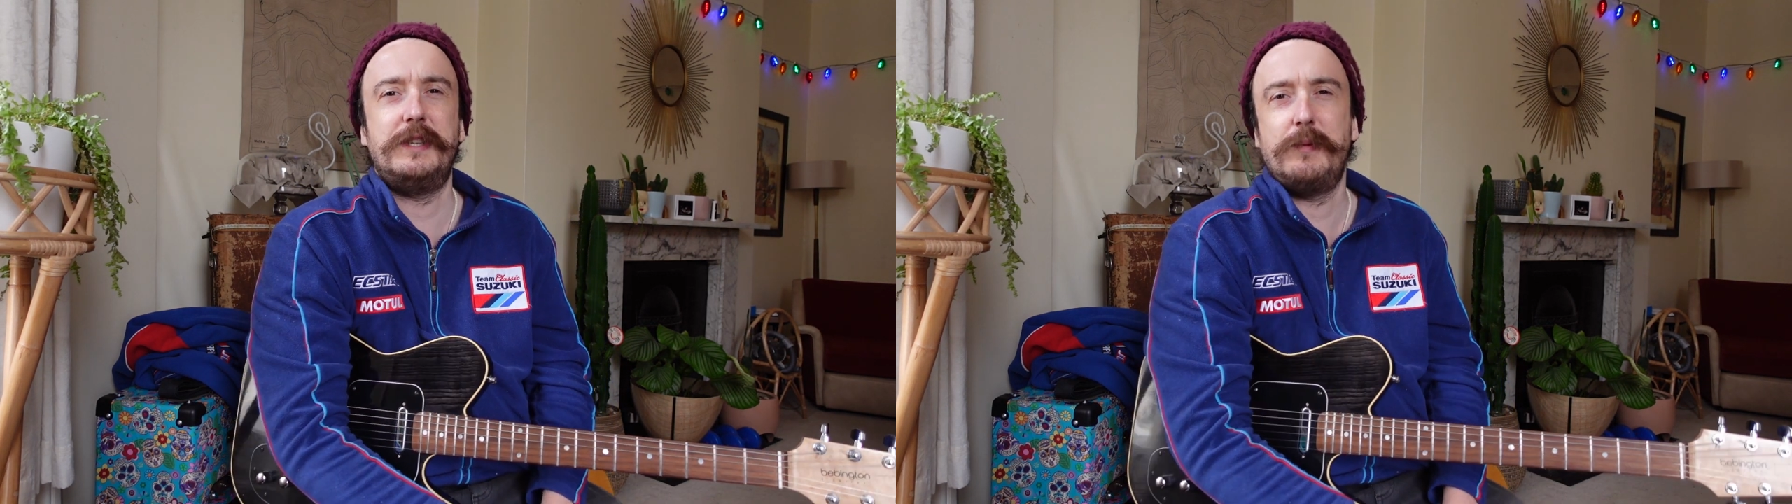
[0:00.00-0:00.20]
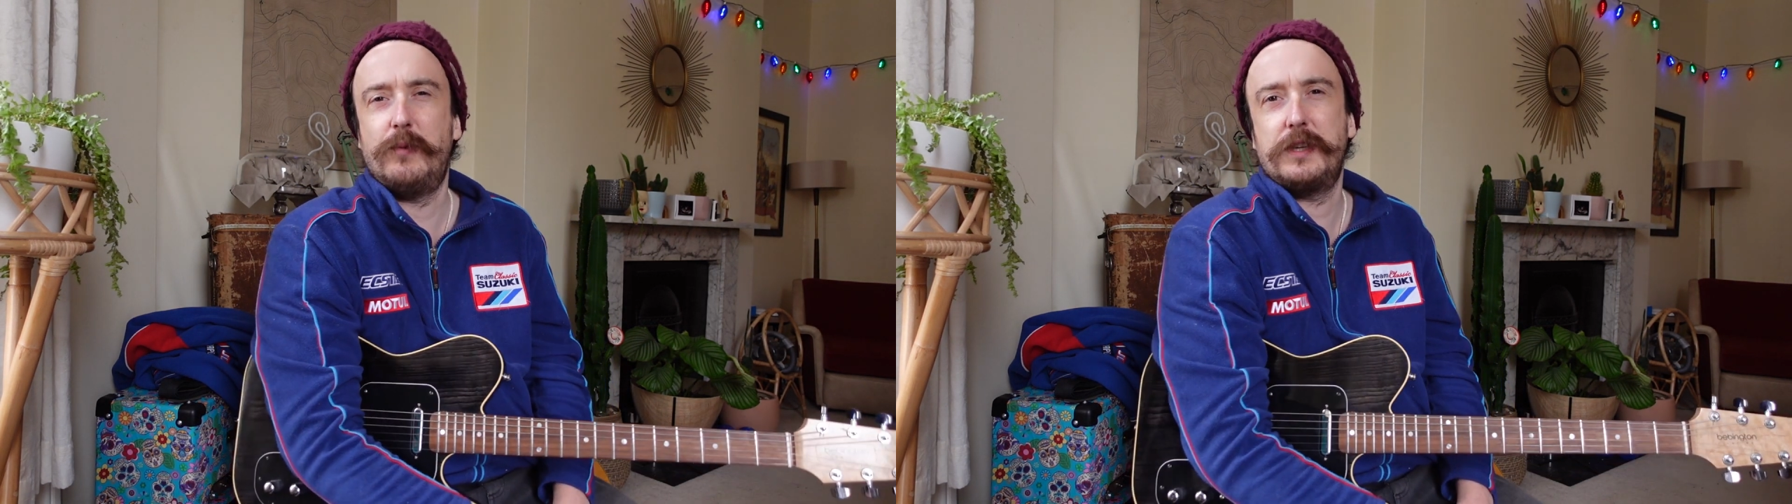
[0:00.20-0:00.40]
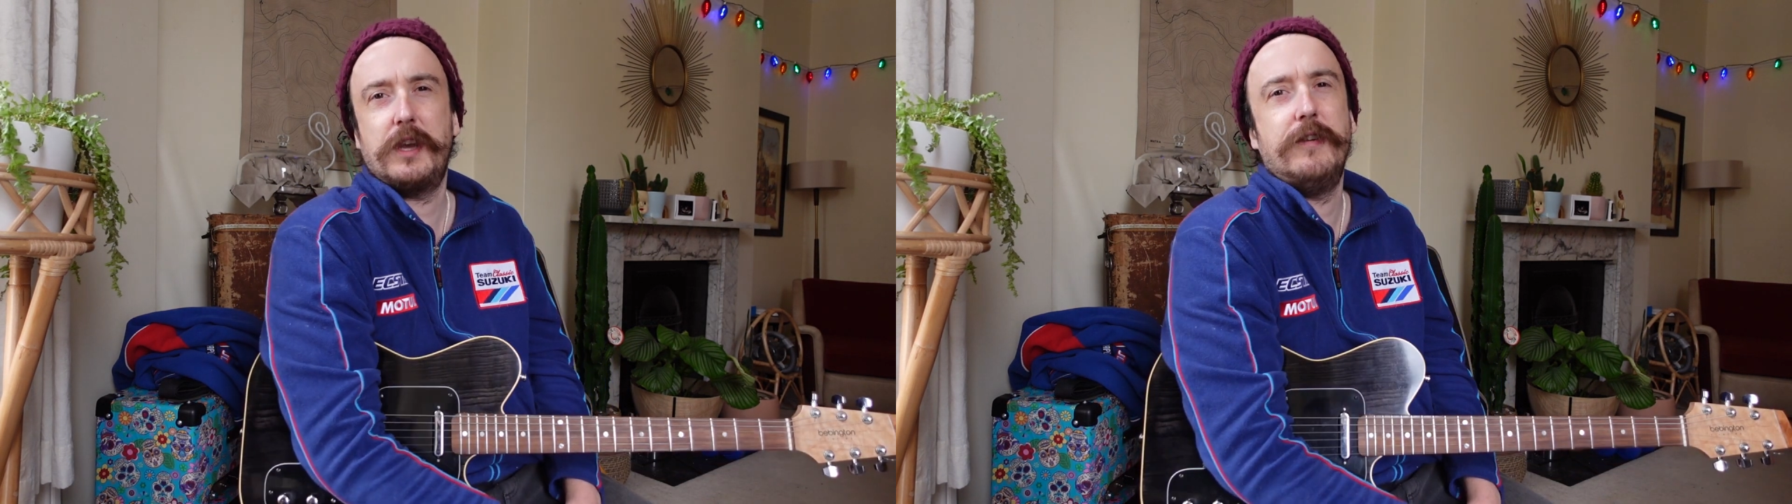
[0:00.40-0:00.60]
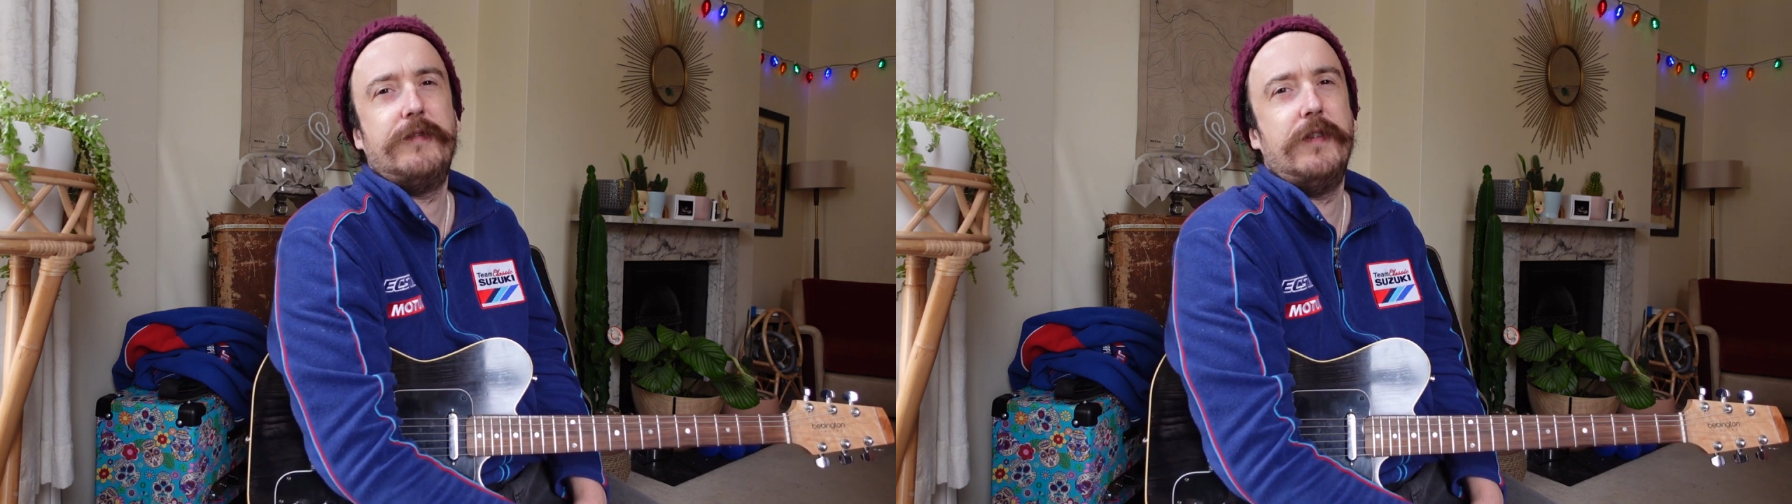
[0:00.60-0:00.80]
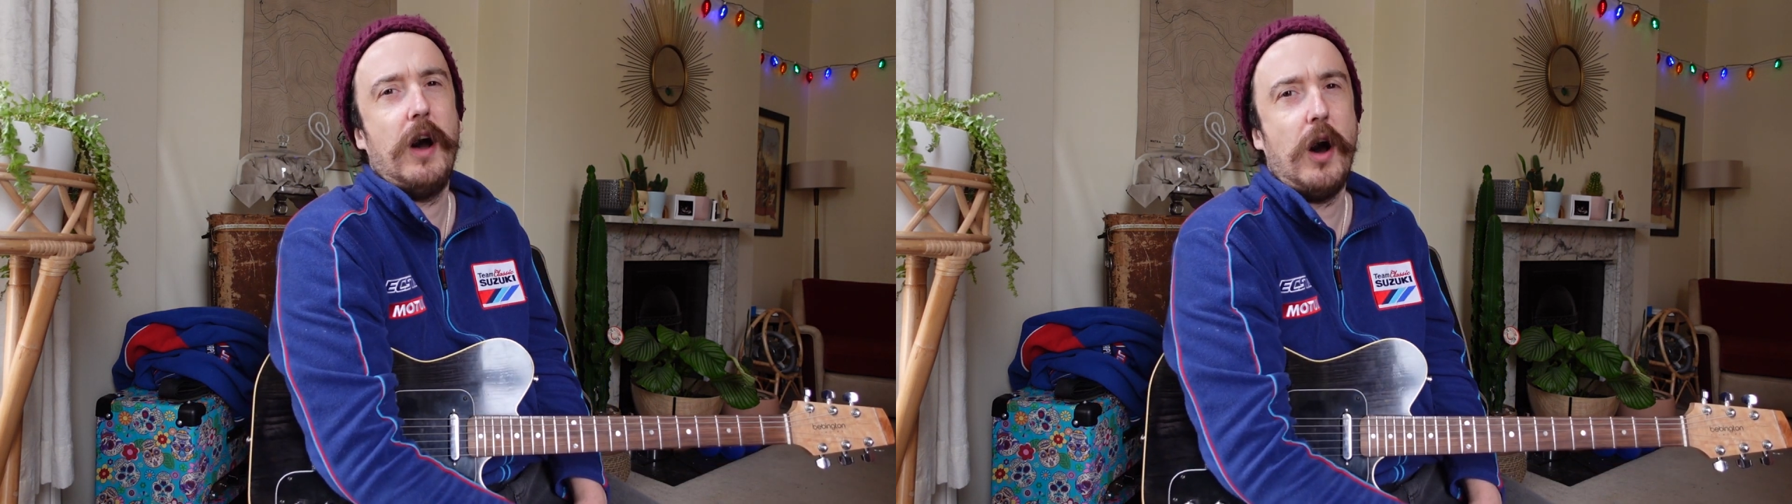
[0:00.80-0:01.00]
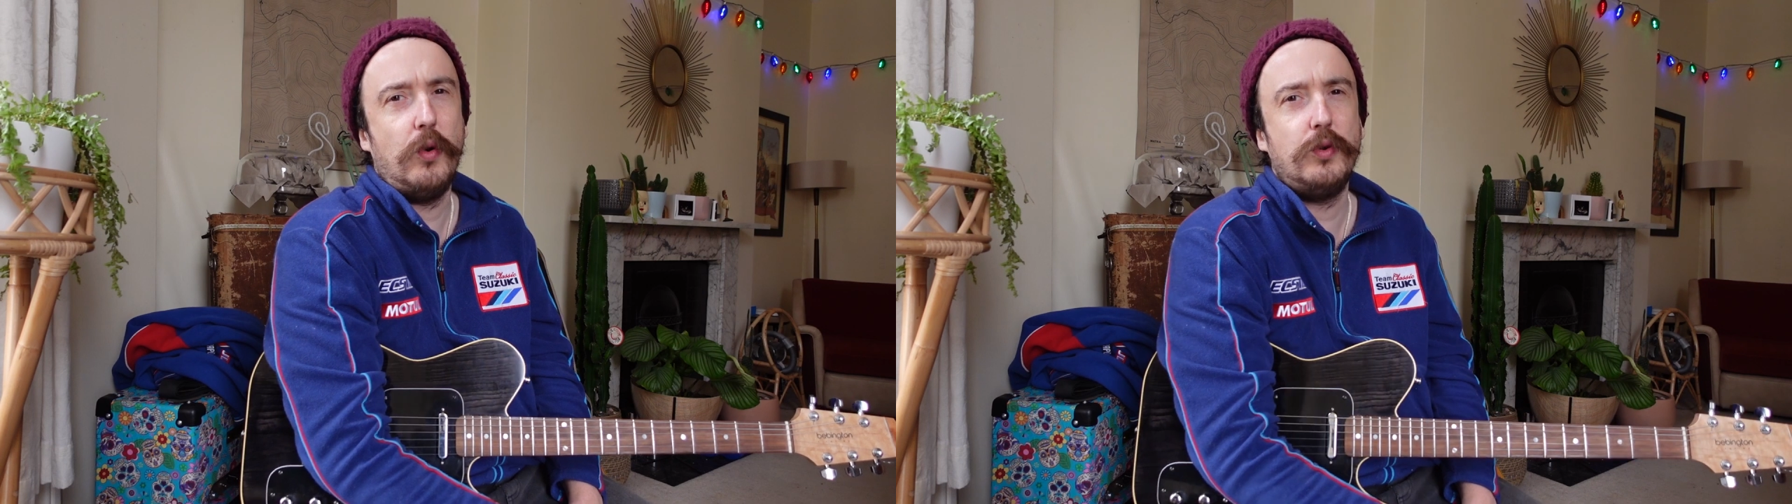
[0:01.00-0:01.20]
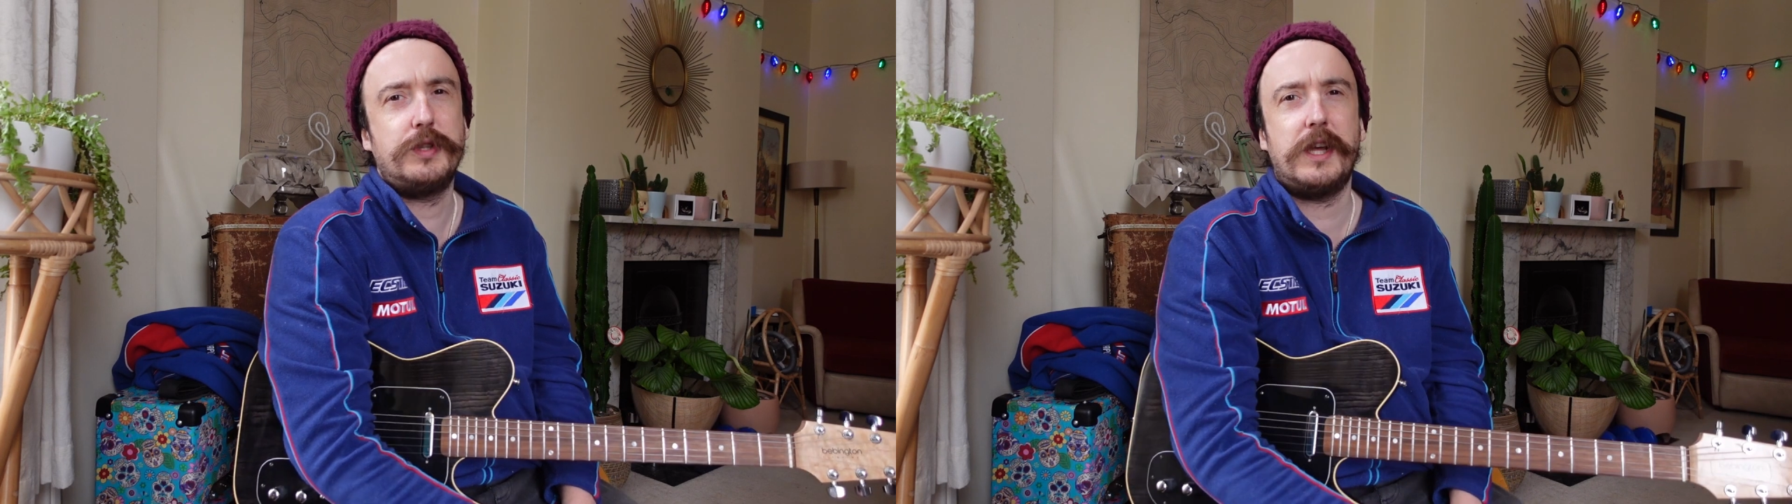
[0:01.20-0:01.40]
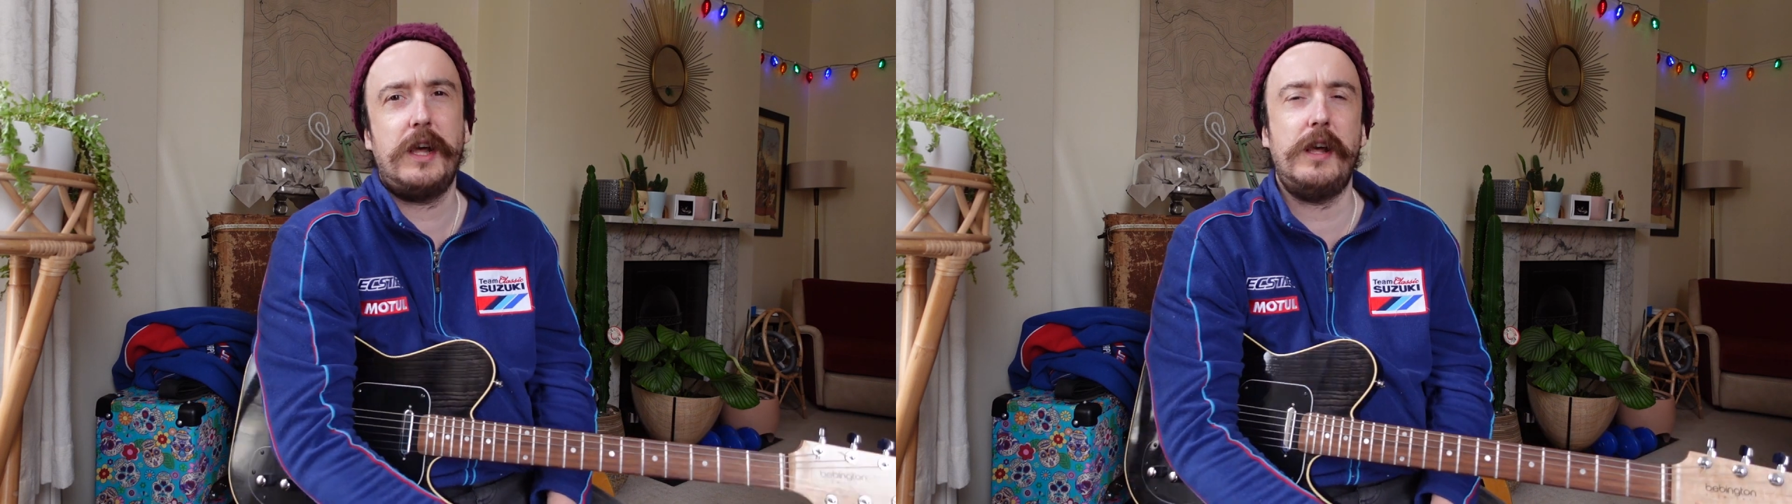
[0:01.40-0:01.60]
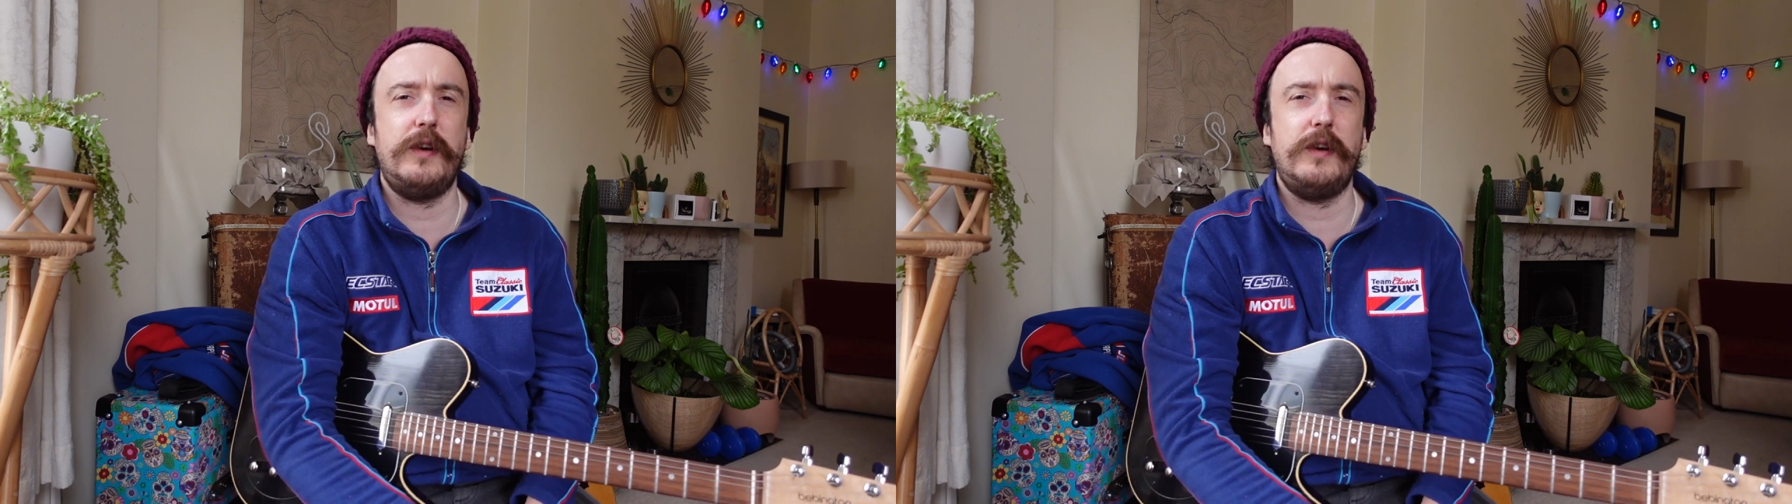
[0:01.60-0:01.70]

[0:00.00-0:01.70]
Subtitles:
Did we want to go for older